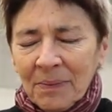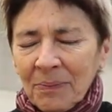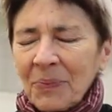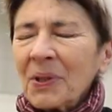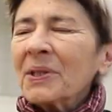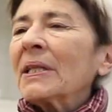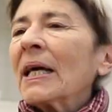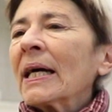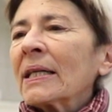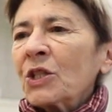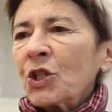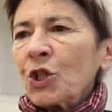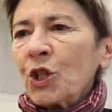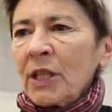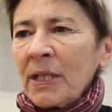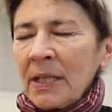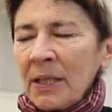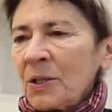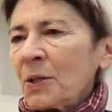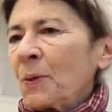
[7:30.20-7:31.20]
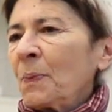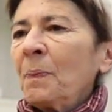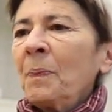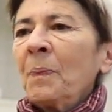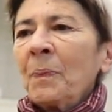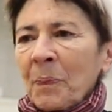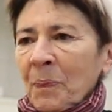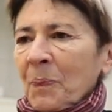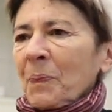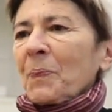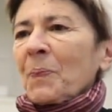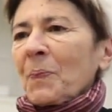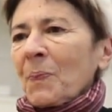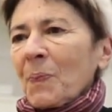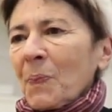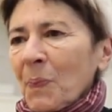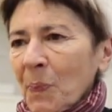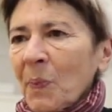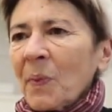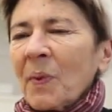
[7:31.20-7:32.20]
protectionism
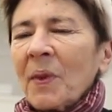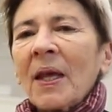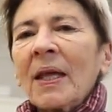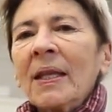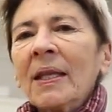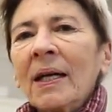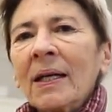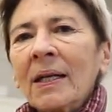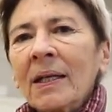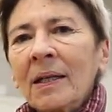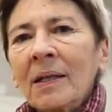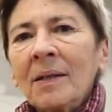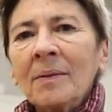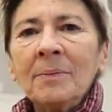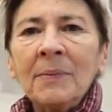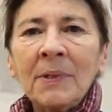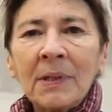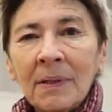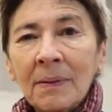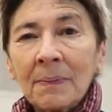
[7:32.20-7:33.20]
that comes